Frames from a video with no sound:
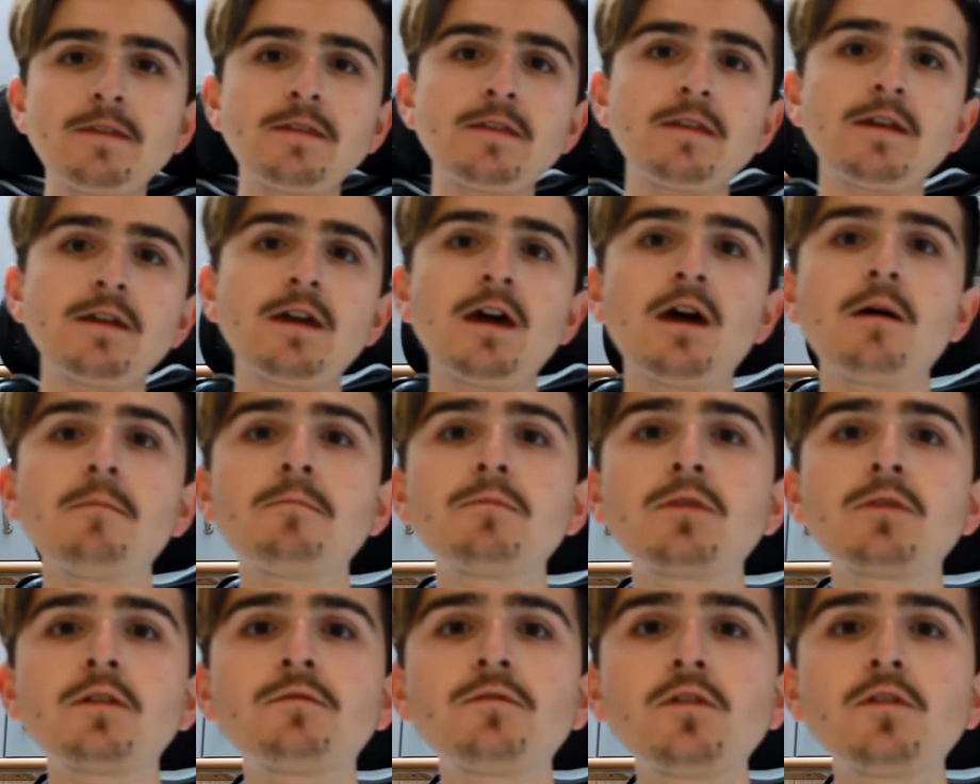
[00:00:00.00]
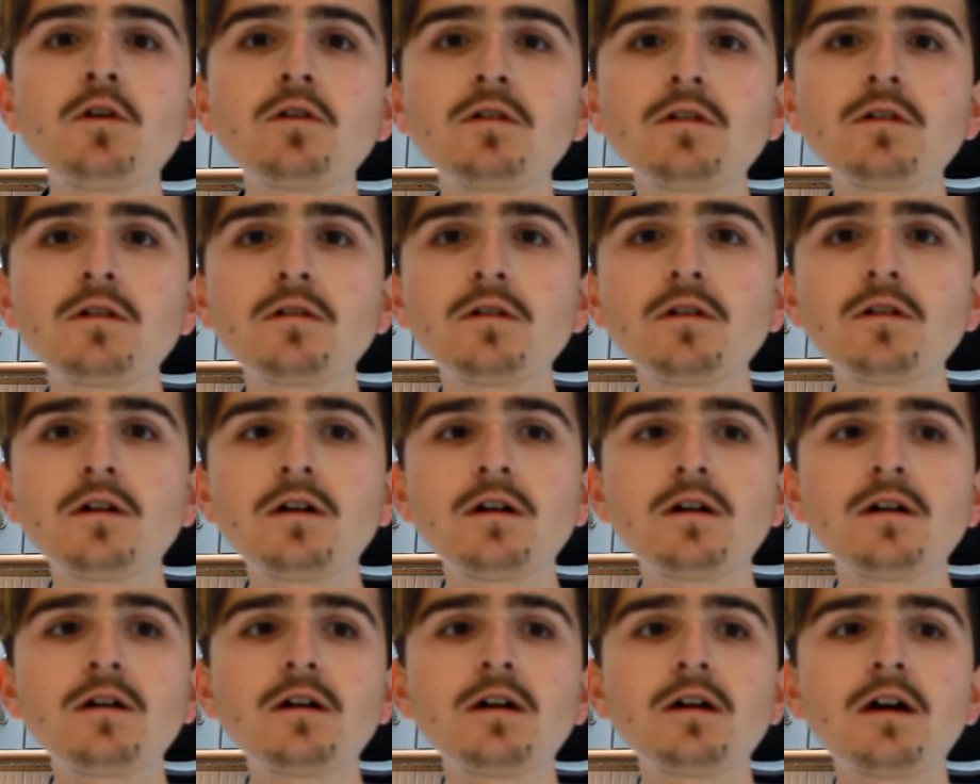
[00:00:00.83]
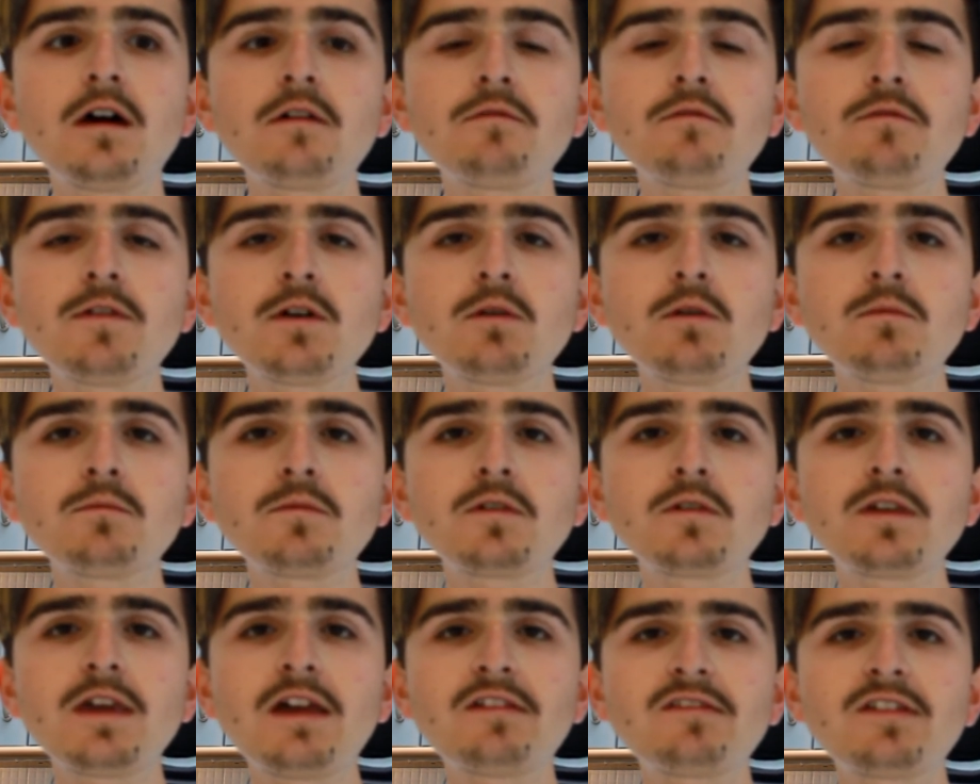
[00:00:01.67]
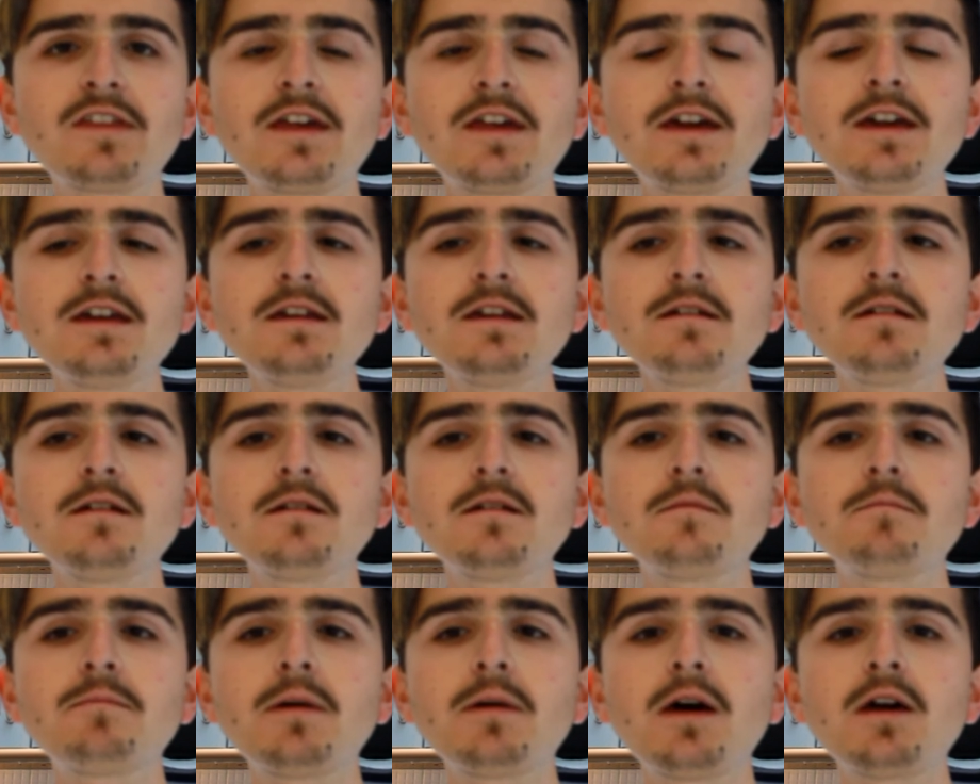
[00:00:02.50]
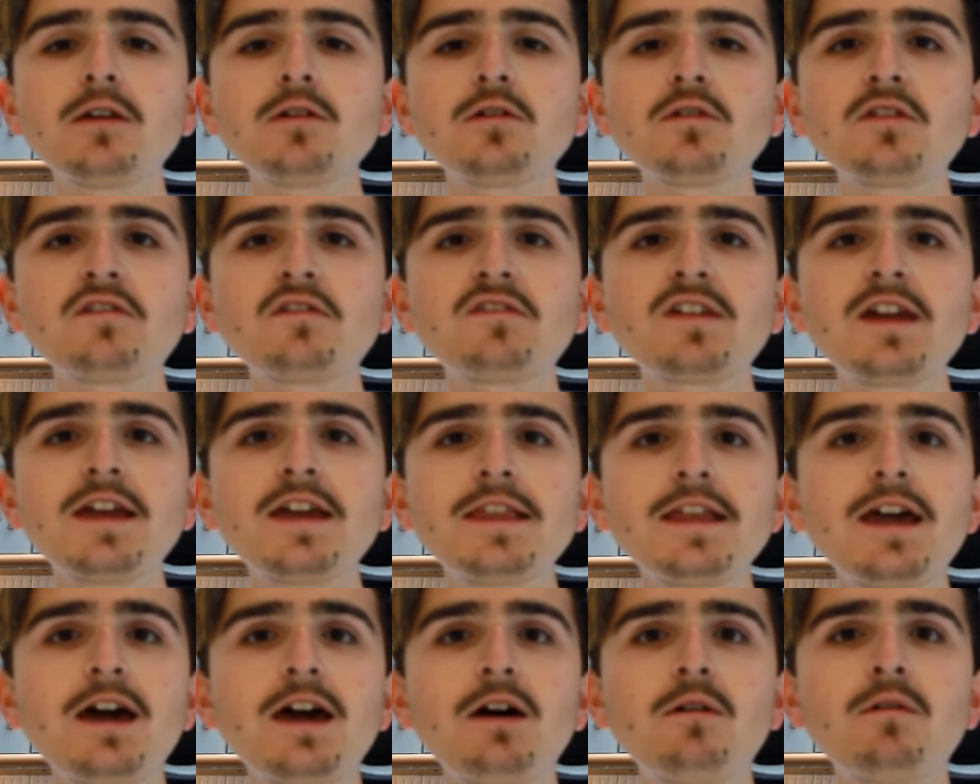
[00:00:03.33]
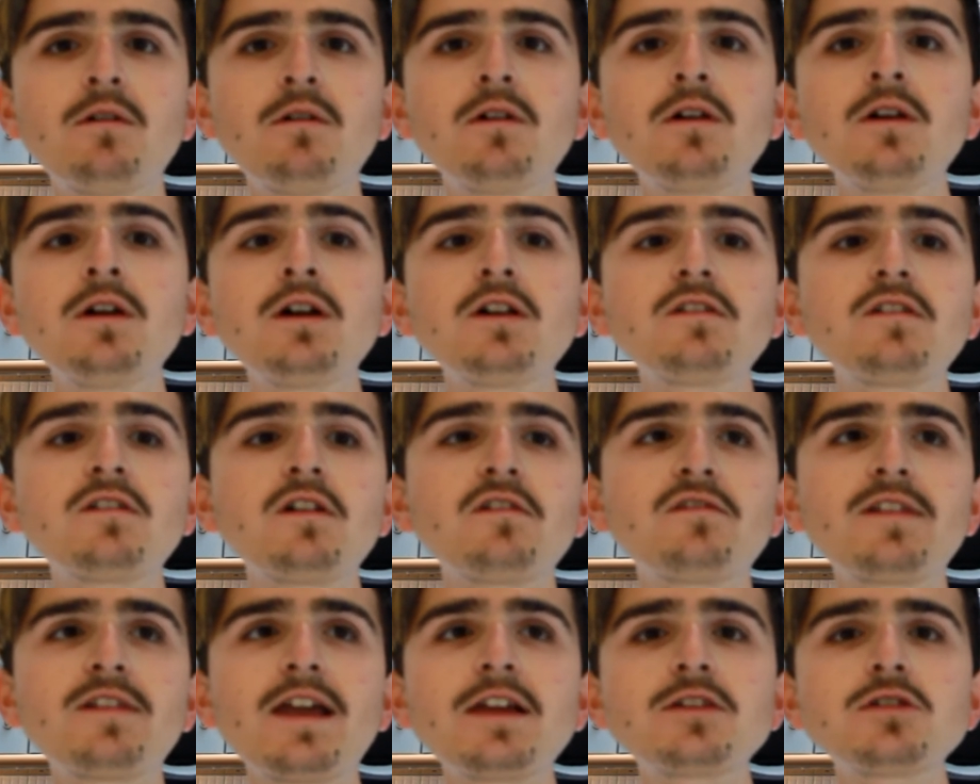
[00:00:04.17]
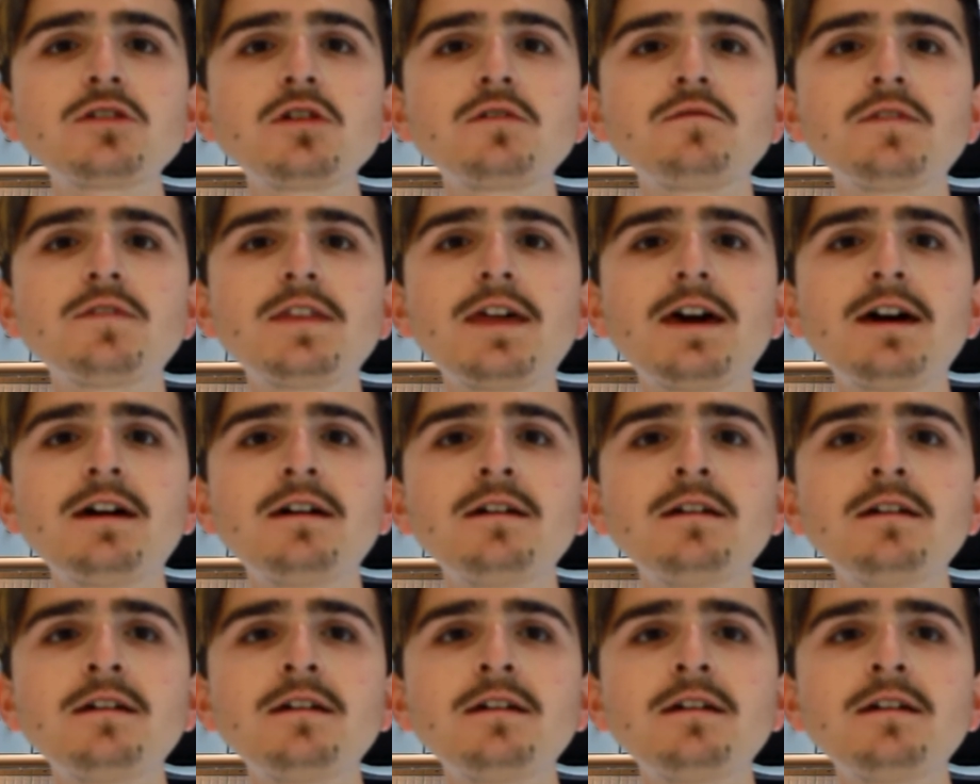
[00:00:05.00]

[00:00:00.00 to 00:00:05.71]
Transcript: The vlog I filmed yesterday, but you're gonna see it now. So stay tuned for that.